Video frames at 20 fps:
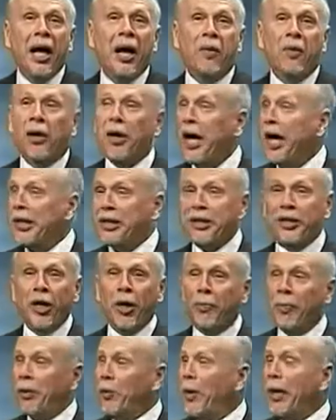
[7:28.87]
We're not
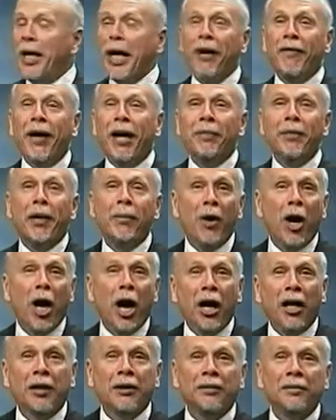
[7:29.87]
stupid. We give him the
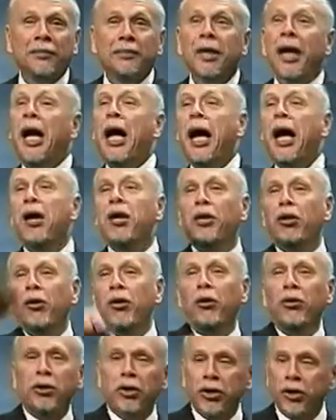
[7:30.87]
ball. Here,
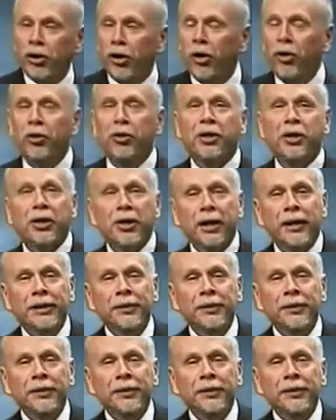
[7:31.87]
you shoot.